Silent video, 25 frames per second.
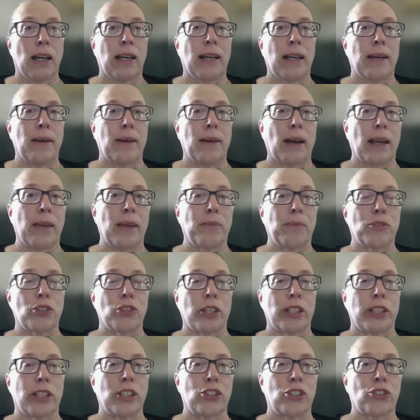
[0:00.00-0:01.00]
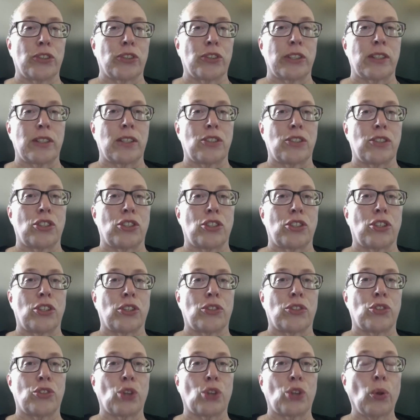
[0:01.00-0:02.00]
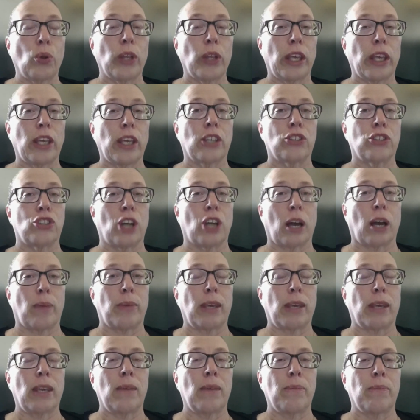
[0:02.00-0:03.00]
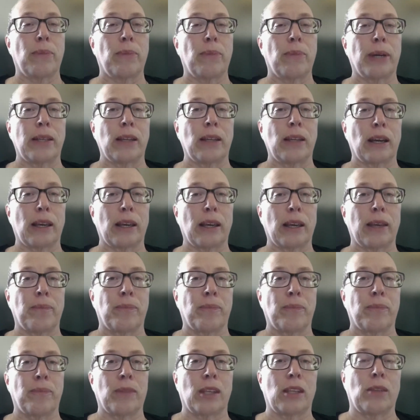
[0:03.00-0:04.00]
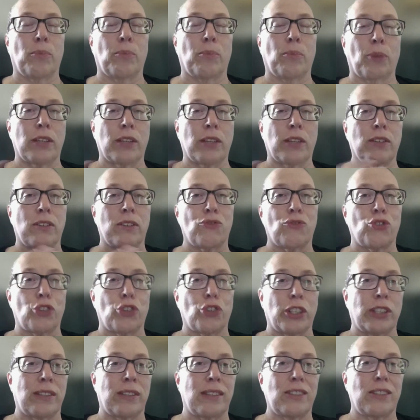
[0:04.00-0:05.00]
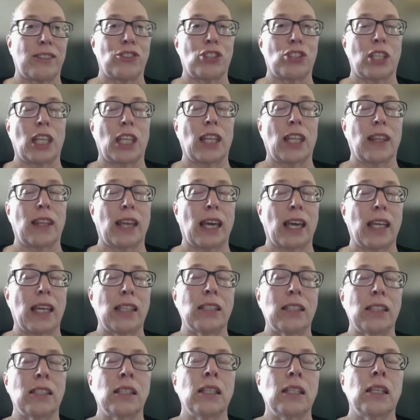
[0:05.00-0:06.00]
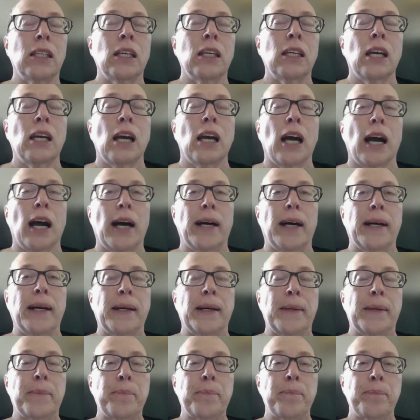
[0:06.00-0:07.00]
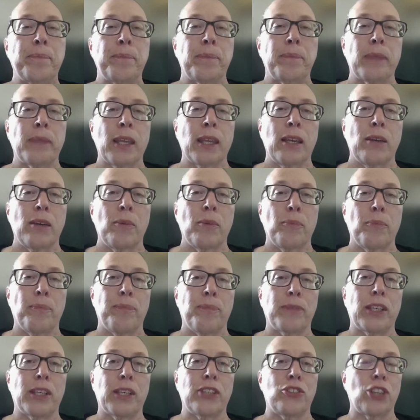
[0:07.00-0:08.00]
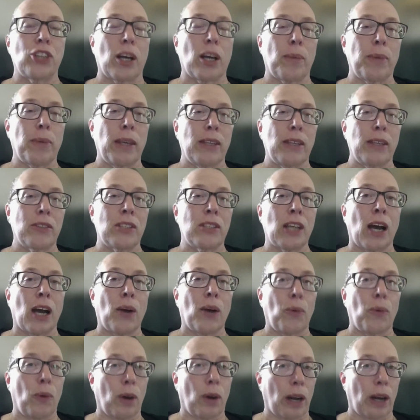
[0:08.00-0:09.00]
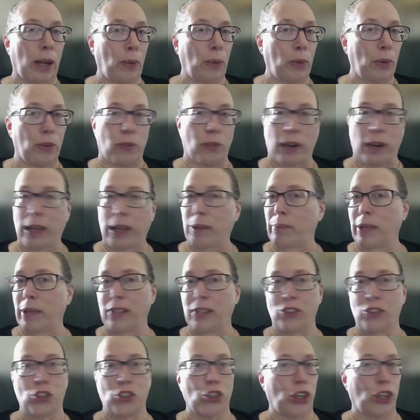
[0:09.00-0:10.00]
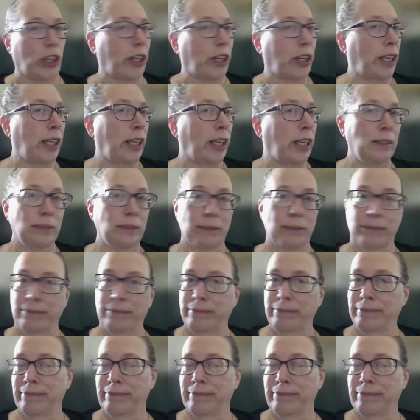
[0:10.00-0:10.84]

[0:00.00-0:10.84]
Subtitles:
I am trying to transition to solely Kajabi, but I am in the process of transitioning that. Um, Kajabi is not where I would recommend starting.